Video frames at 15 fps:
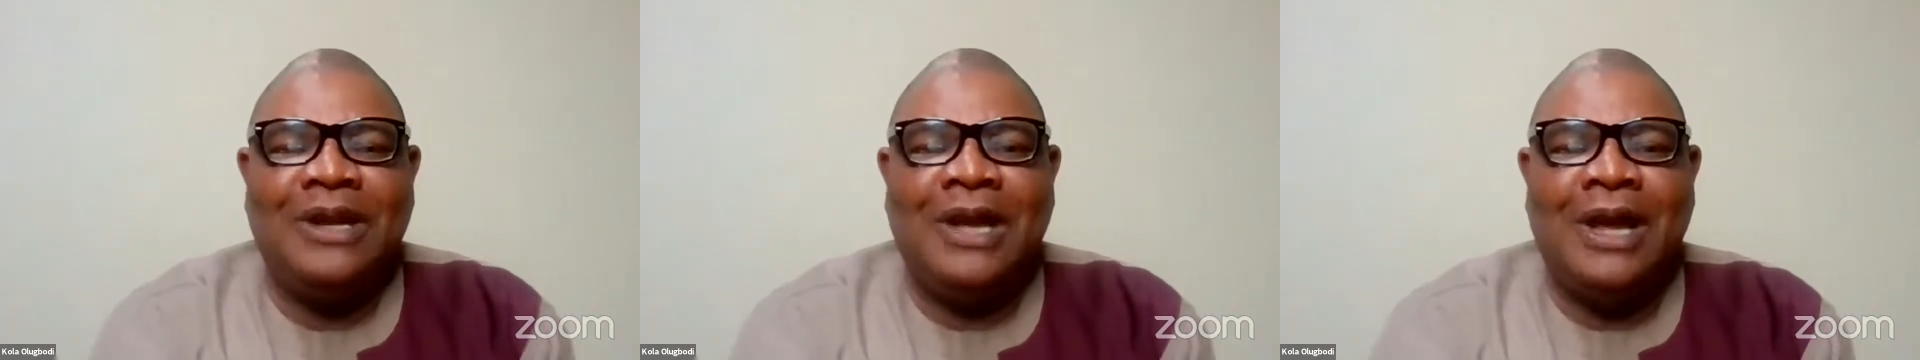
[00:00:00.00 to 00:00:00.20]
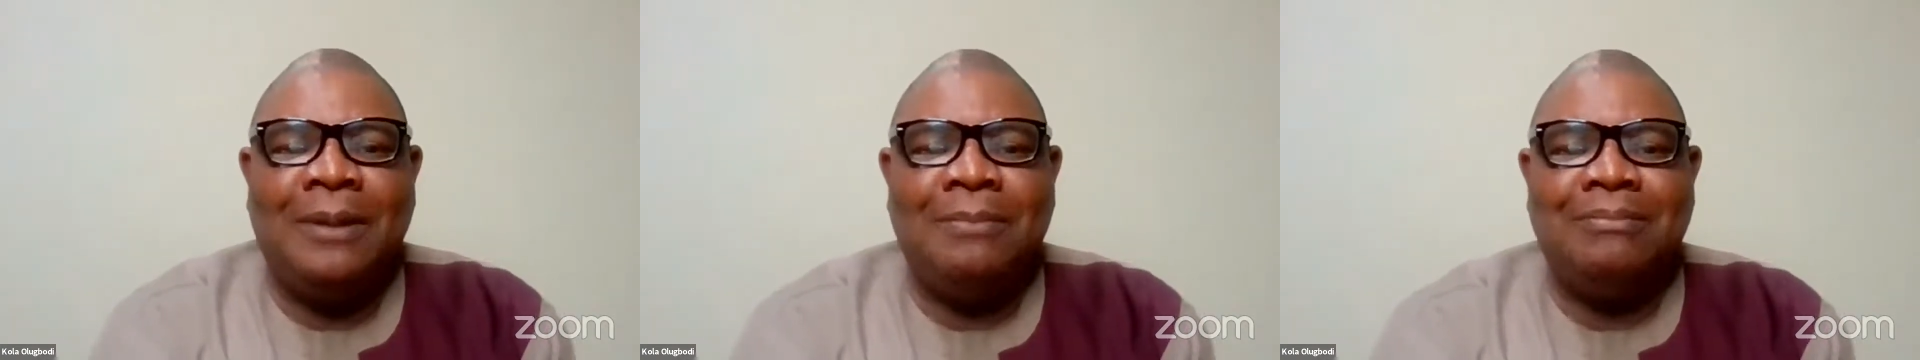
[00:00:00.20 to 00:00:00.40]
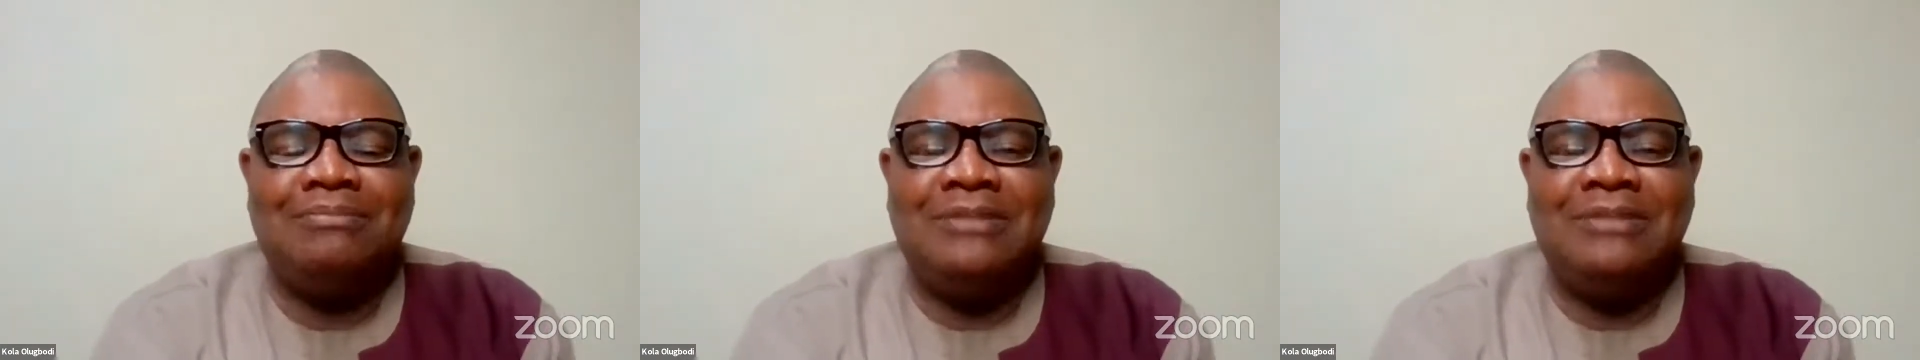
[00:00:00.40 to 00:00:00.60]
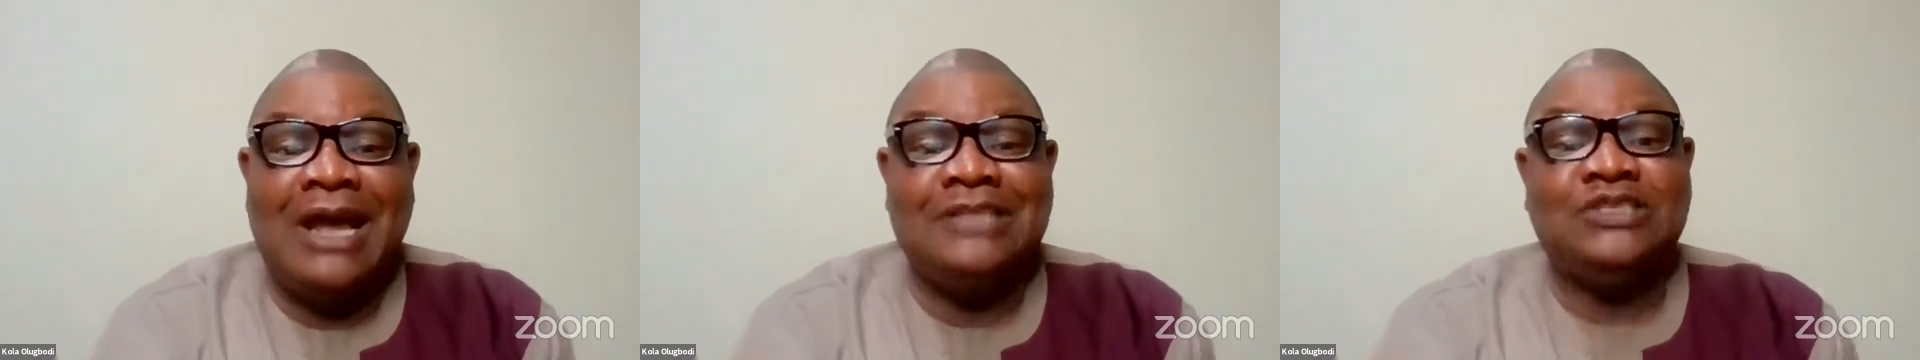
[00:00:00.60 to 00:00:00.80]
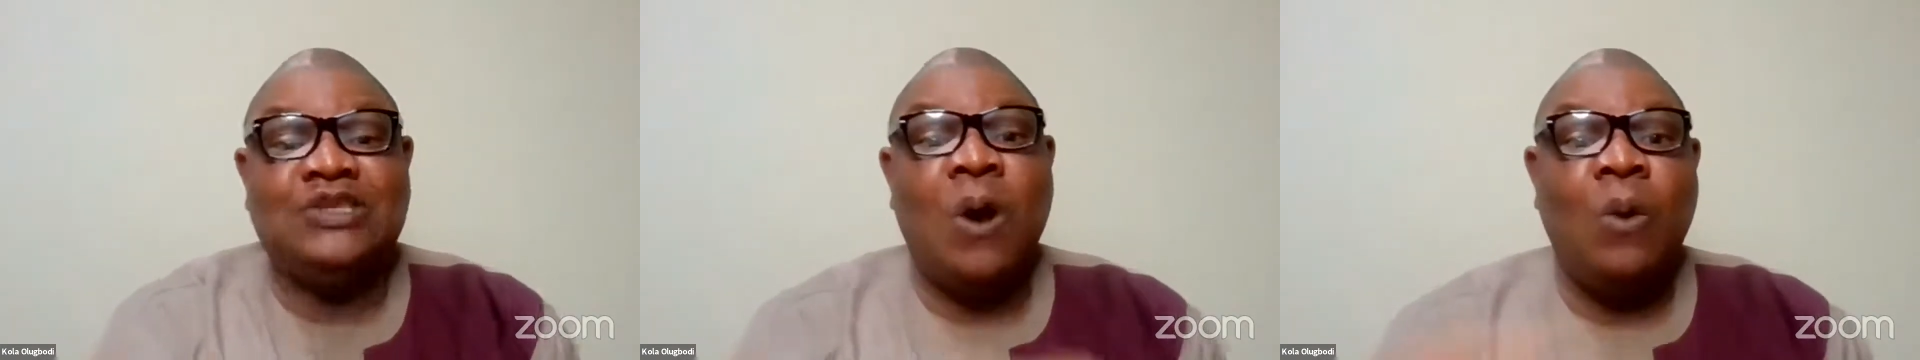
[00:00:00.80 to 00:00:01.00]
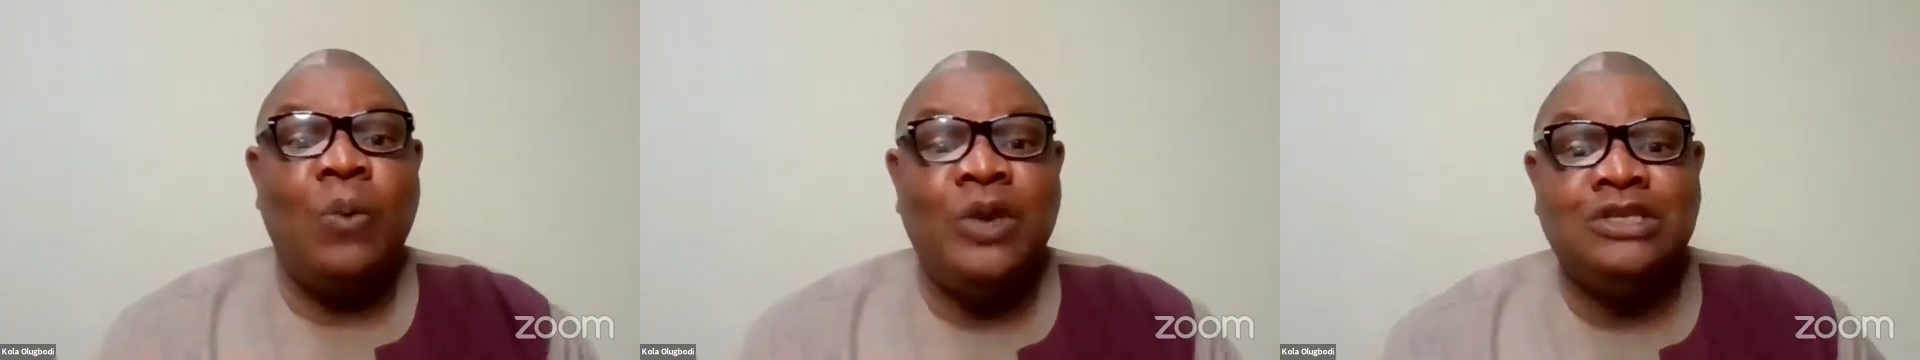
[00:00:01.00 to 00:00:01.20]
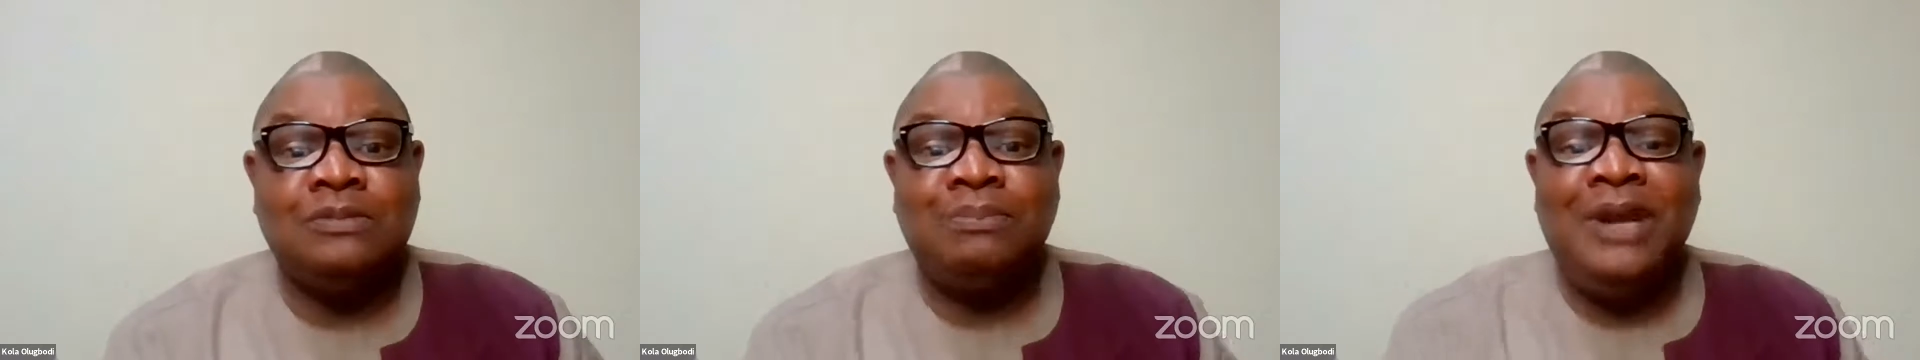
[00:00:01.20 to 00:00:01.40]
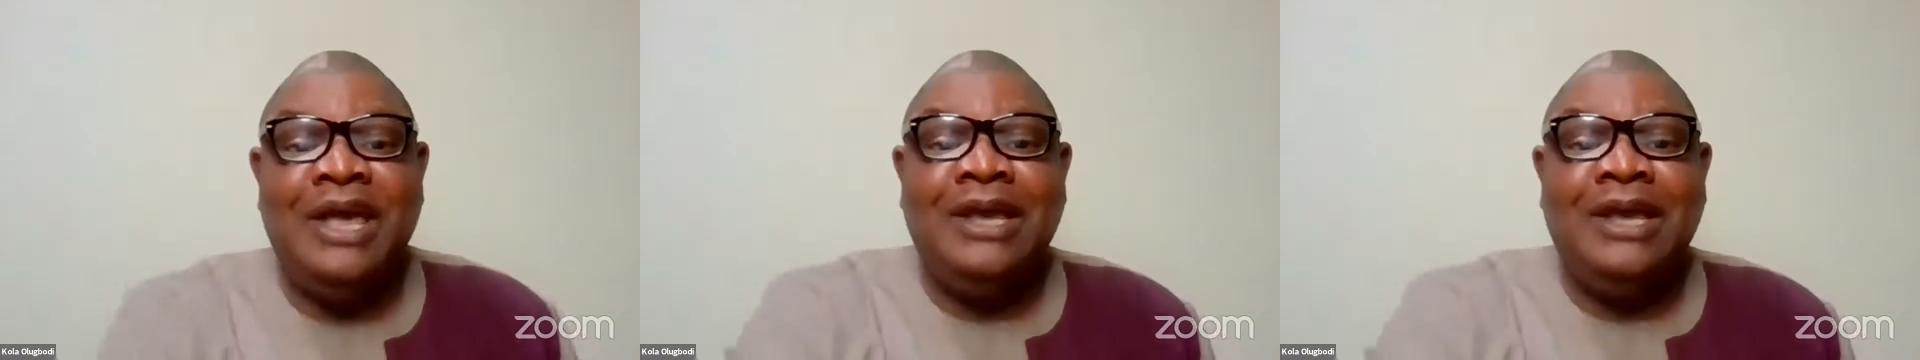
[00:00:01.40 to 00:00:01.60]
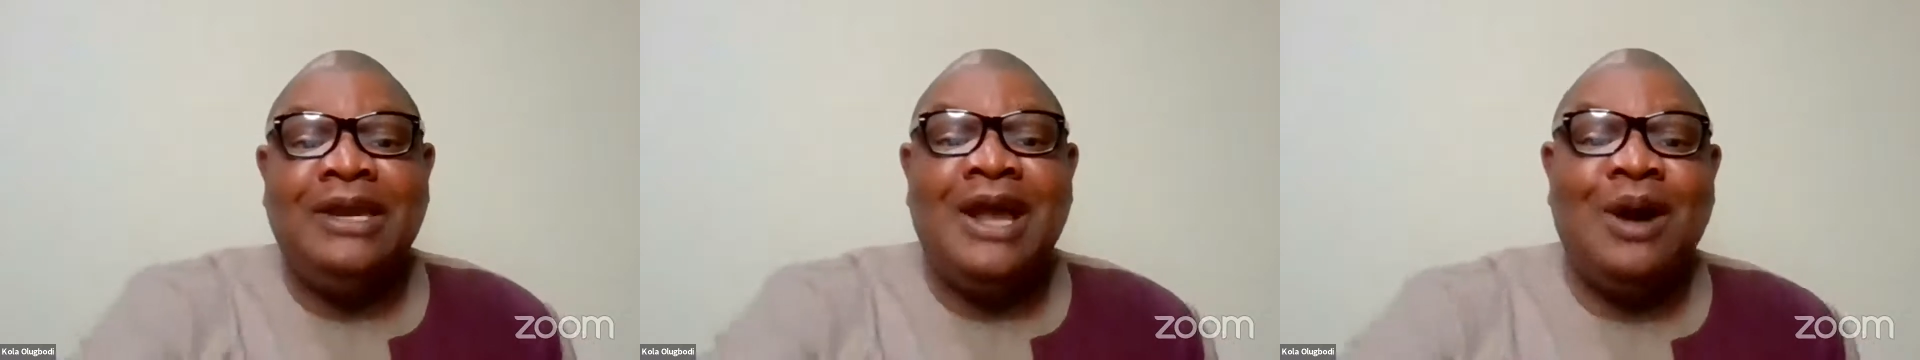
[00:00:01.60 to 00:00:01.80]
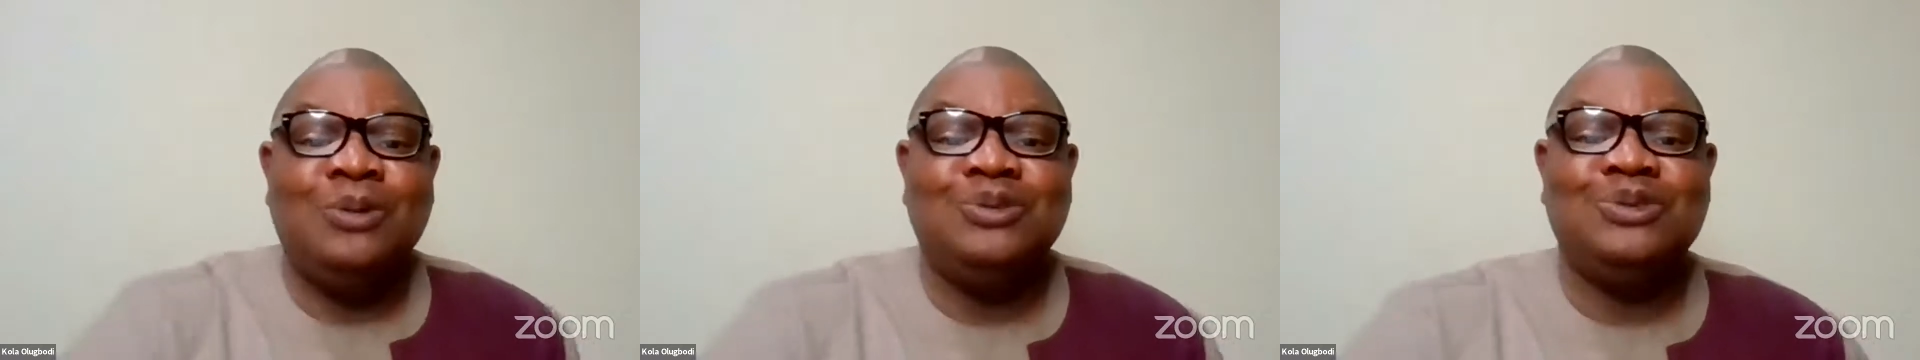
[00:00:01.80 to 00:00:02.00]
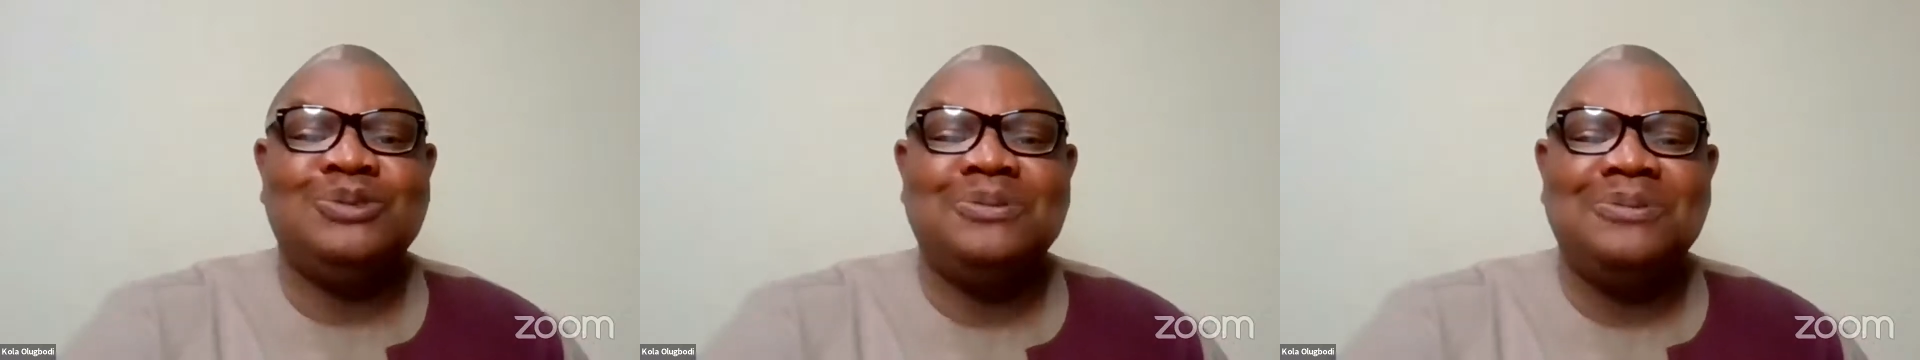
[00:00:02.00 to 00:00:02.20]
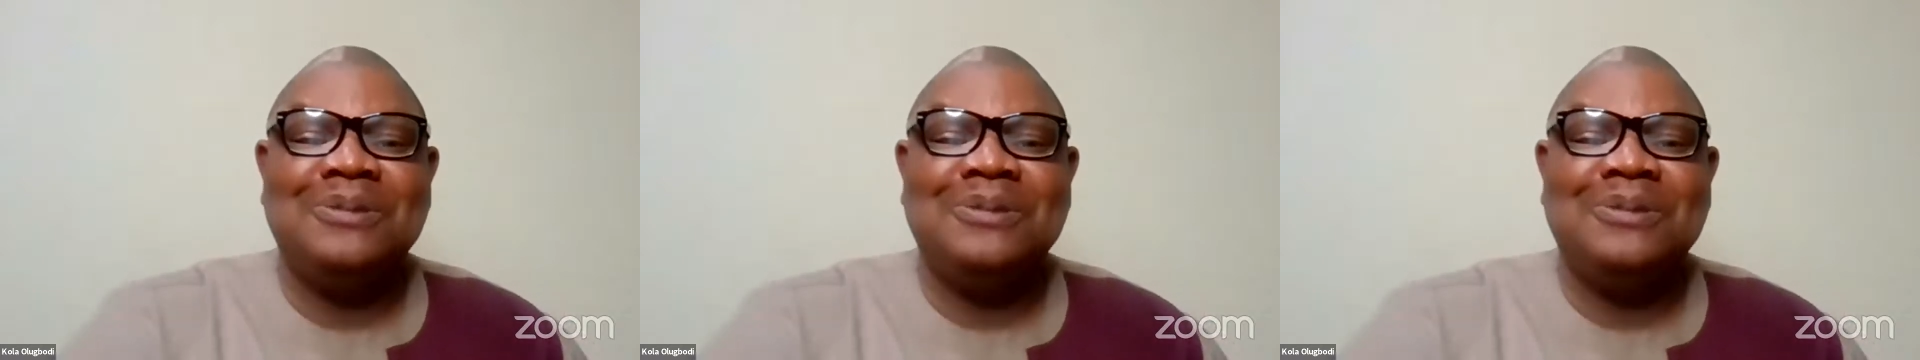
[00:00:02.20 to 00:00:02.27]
that's always playing out.